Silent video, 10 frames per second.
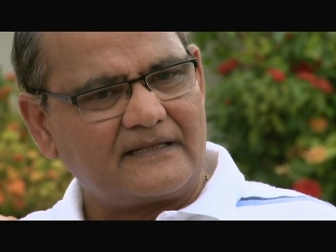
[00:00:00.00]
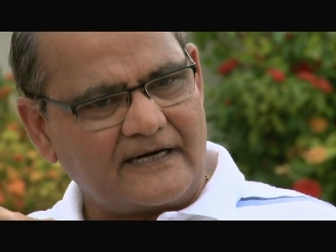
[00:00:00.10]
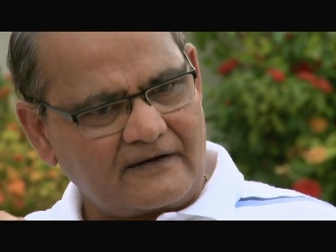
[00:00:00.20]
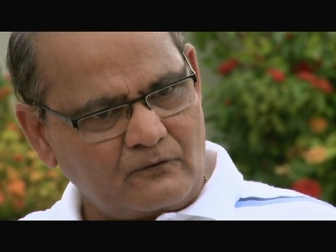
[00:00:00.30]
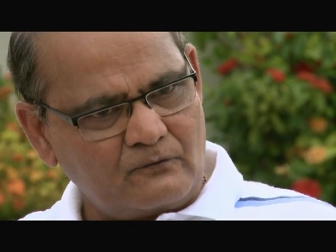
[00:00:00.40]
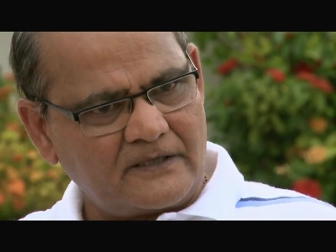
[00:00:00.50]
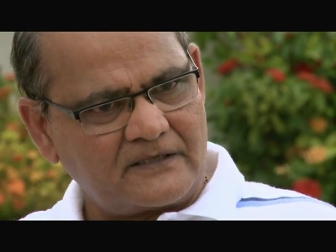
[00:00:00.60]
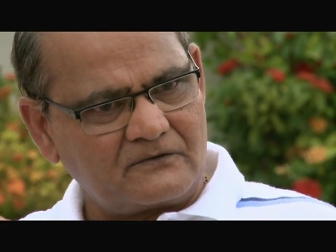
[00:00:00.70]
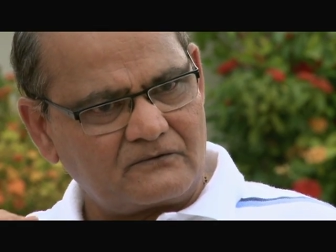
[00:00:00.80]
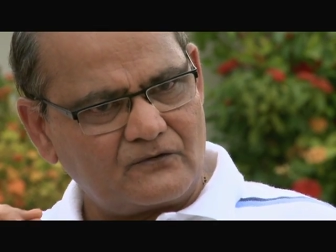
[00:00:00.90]
that a
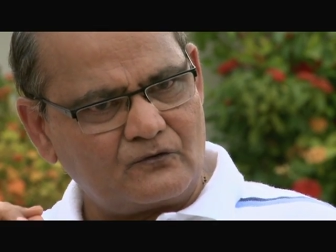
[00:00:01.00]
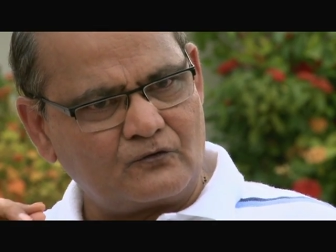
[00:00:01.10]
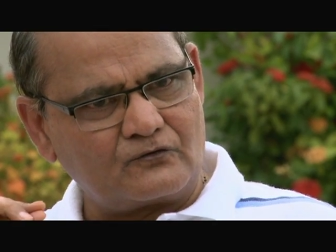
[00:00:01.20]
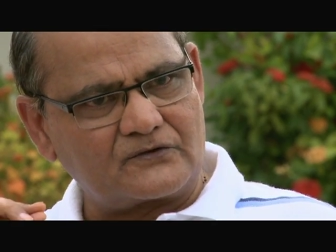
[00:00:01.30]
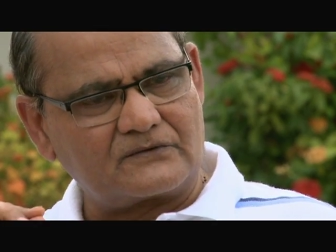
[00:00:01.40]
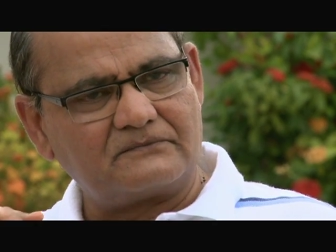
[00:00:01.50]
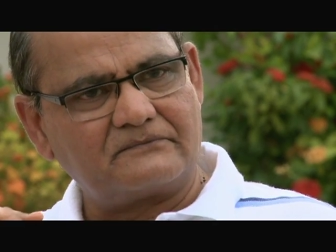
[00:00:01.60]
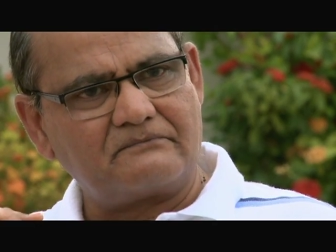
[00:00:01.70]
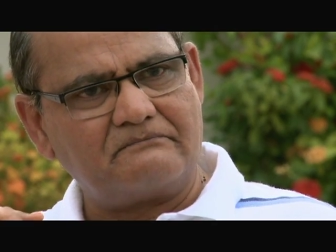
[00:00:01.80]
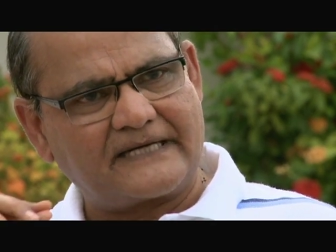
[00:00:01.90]
woman whose
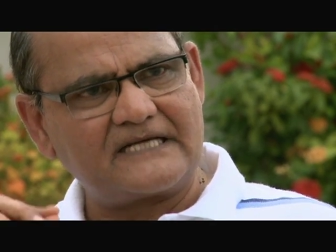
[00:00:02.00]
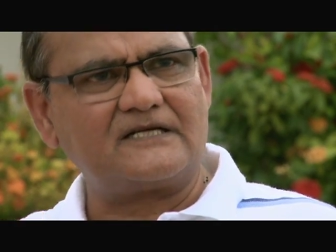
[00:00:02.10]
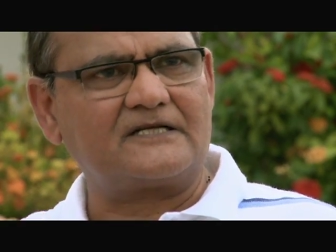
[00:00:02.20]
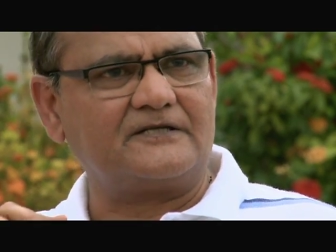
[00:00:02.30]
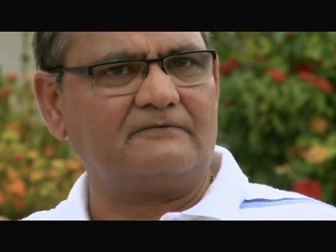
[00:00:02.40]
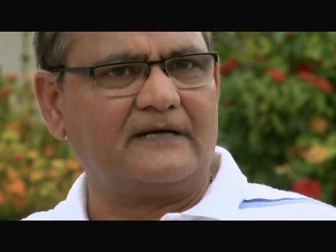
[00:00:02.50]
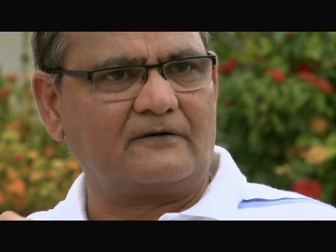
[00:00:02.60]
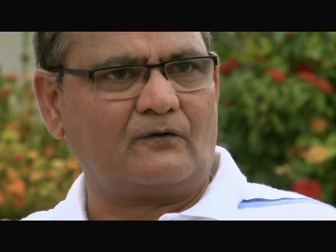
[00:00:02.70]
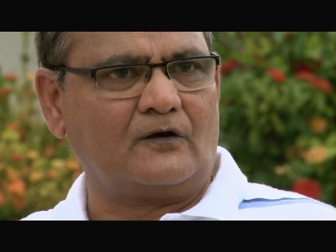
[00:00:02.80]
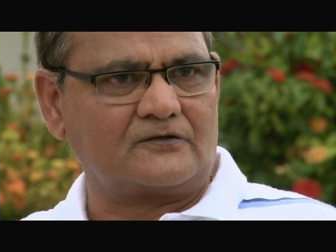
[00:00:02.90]
biggest
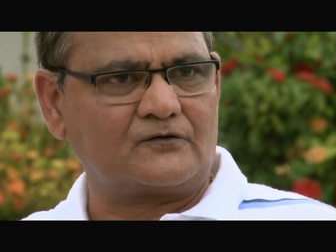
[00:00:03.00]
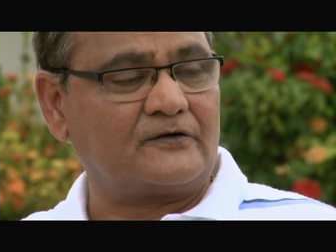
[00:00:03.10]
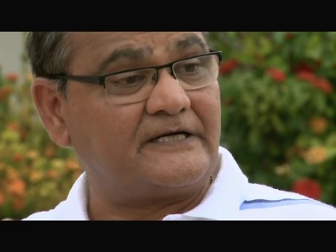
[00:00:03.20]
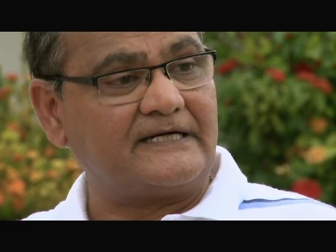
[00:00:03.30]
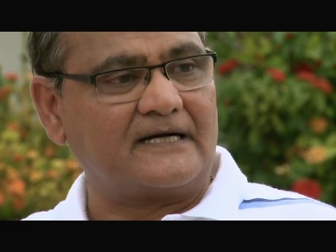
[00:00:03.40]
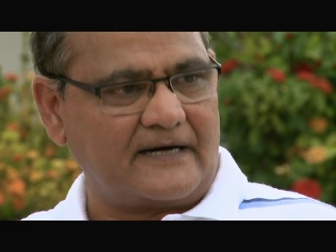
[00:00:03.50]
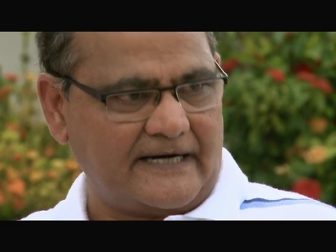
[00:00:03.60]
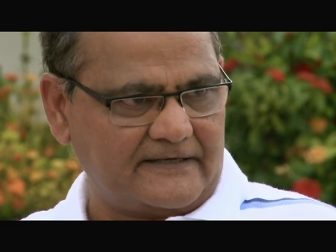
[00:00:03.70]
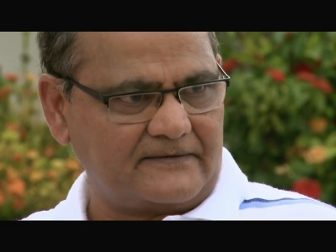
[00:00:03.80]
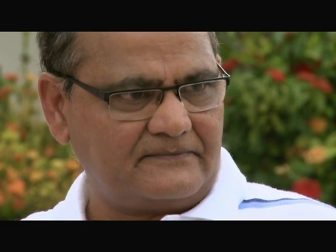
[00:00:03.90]
achievement was to read and
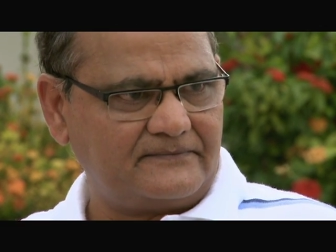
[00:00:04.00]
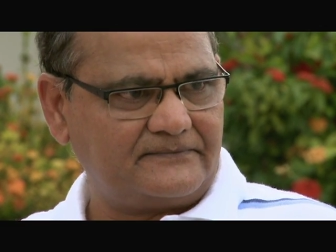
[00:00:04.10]
write.